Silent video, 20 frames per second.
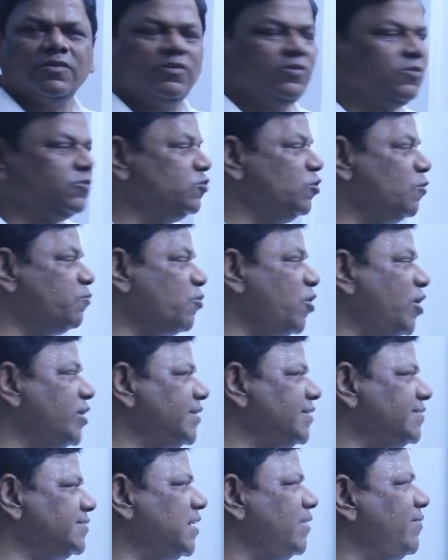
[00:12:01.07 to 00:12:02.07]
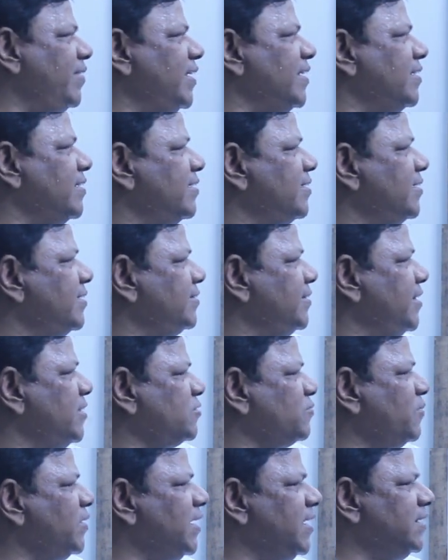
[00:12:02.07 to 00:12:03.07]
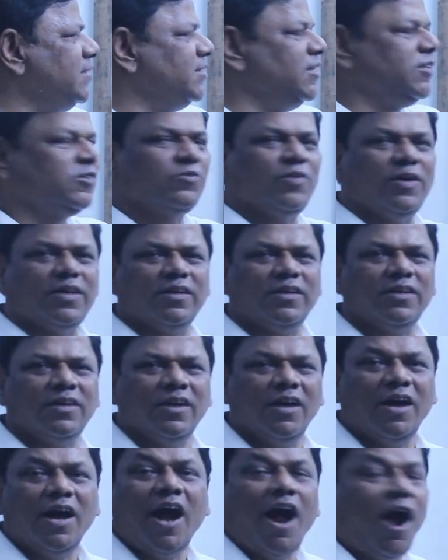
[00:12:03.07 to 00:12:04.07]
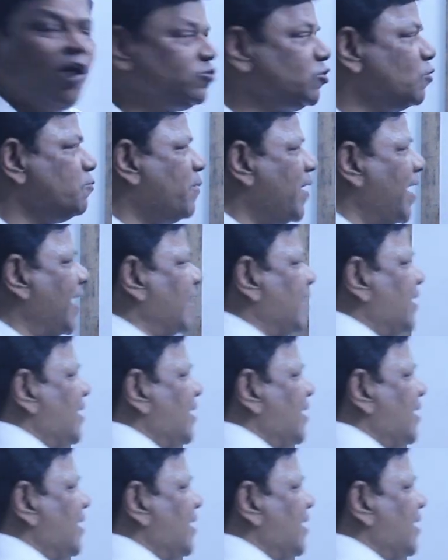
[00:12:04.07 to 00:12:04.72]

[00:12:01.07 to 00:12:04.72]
2 points is given, this one and this one. How to find?